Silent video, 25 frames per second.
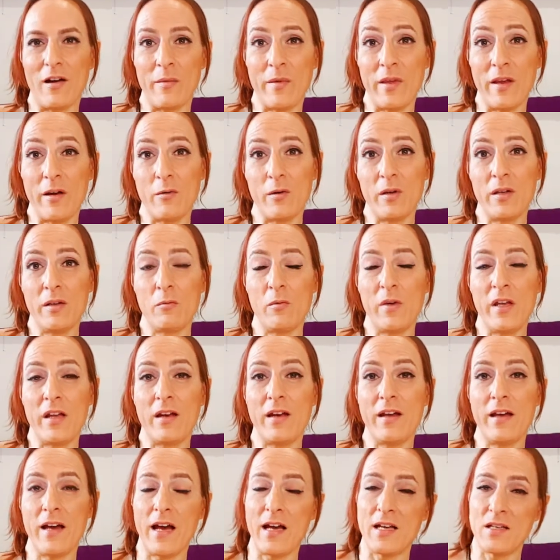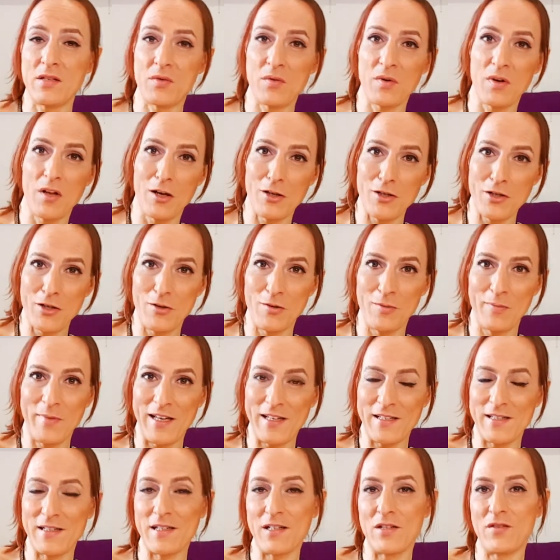I'm here with the weekly astrological
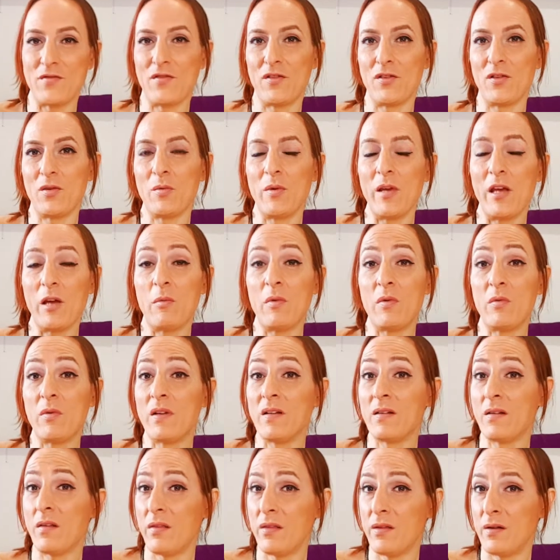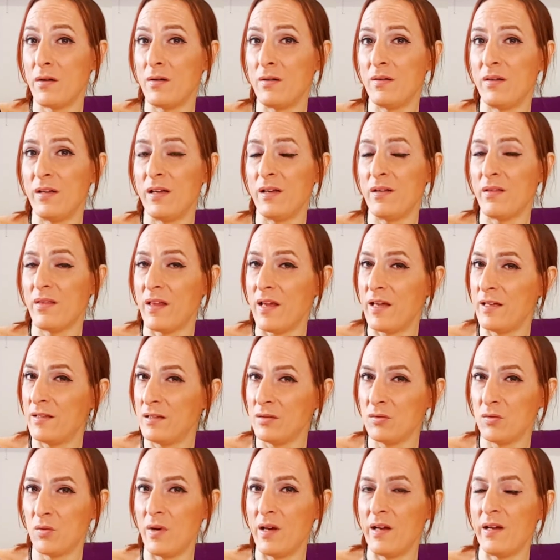message for the week between the 13th and
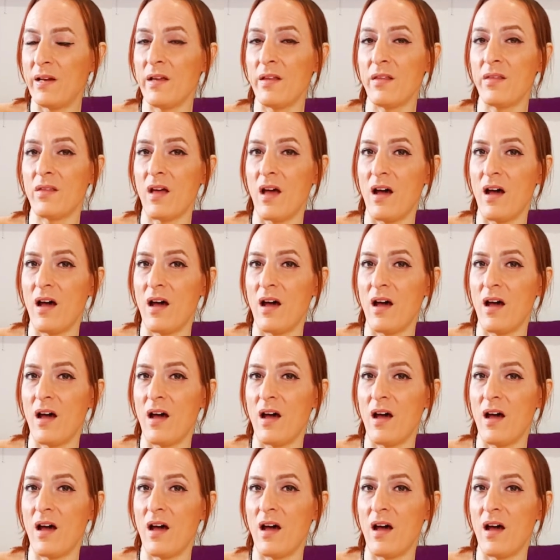the 20th